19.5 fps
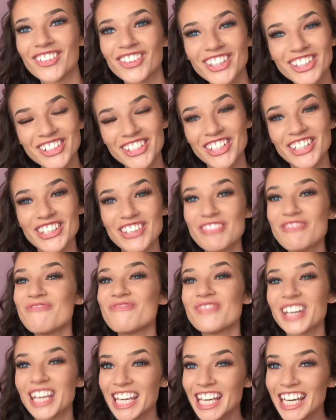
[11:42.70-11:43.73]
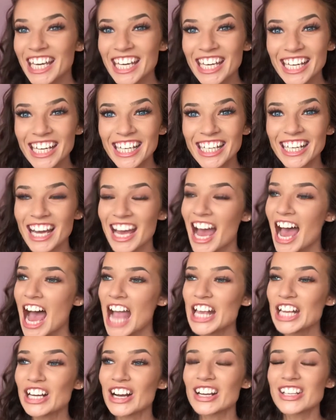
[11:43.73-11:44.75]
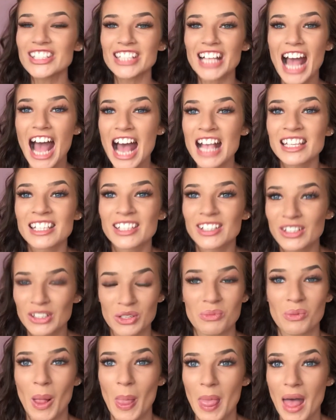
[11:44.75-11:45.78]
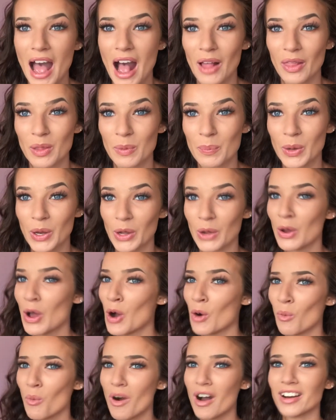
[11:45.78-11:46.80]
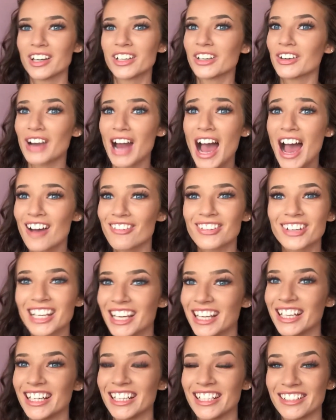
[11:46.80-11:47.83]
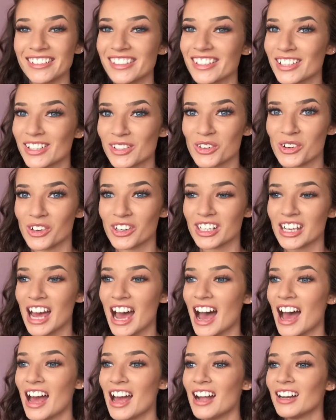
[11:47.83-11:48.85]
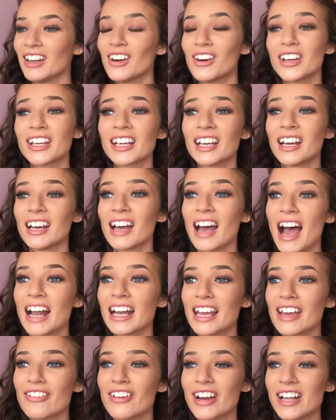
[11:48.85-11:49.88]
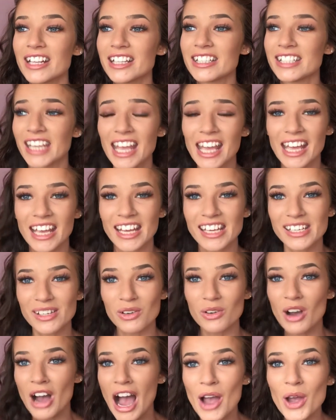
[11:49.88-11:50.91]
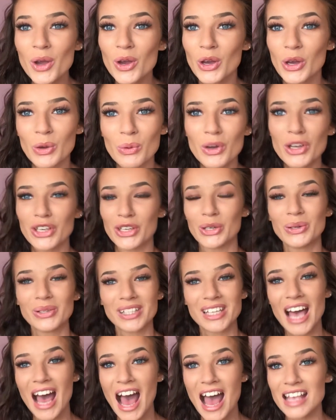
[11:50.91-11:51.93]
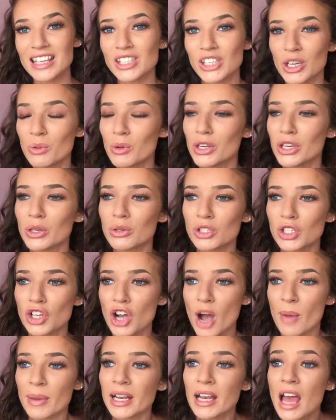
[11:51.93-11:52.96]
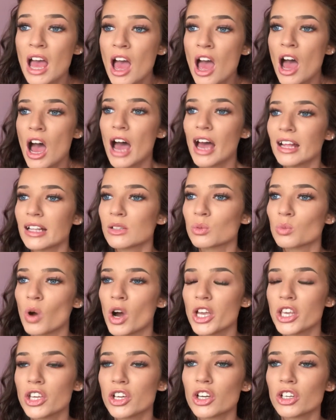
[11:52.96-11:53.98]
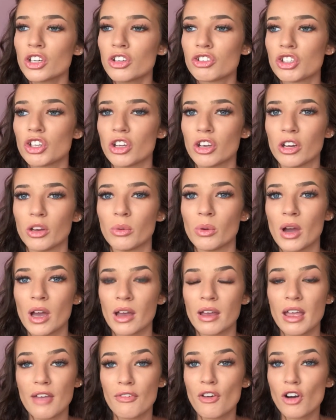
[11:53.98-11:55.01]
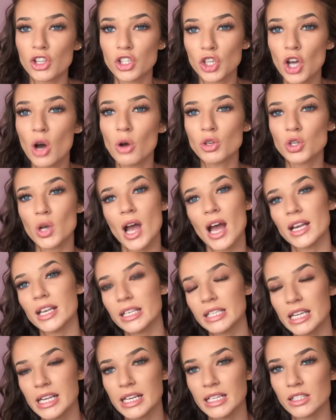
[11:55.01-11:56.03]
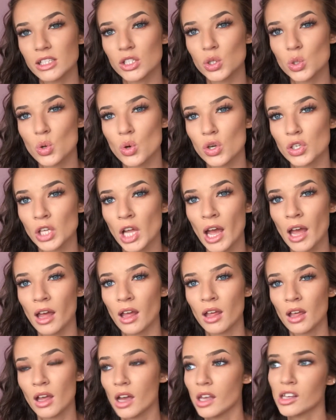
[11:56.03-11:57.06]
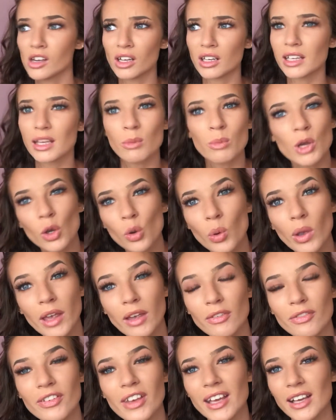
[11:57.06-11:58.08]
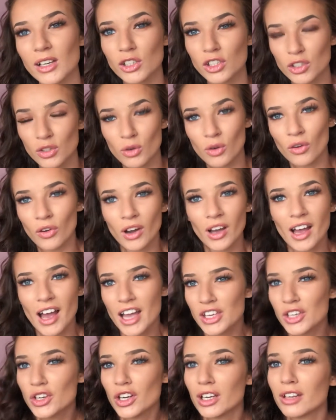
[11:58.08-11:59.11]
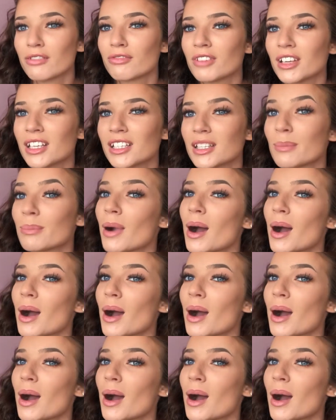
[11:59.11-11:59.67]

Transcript: what do you mean? You can't just ask someone that out the blue. One, I don't have an eating disorder. Like, and if I did, who are you to ask? Who are you to comment? And what are you going to do if I told you I had an eating disorder? Are you going to give me a quick fix, or are you going to fix the